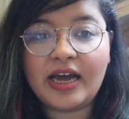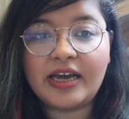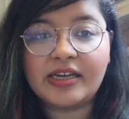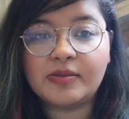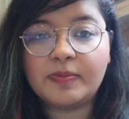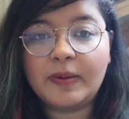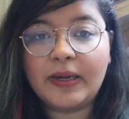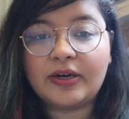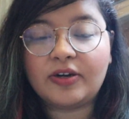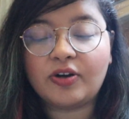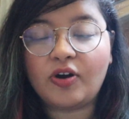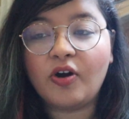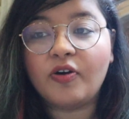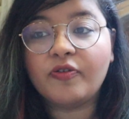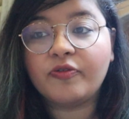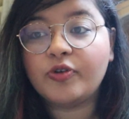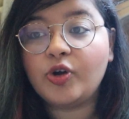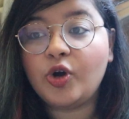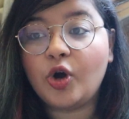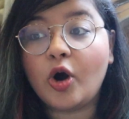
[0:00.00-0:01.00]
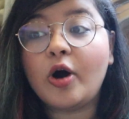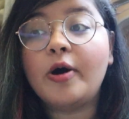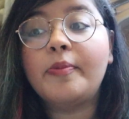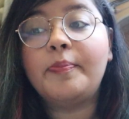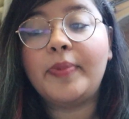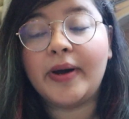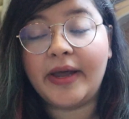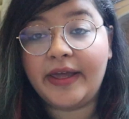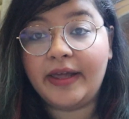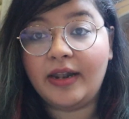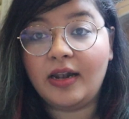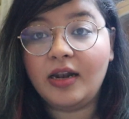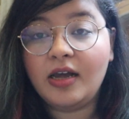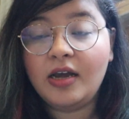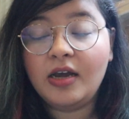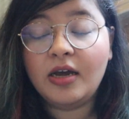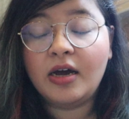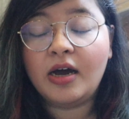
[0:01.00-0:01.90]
aspect of CAWPILE,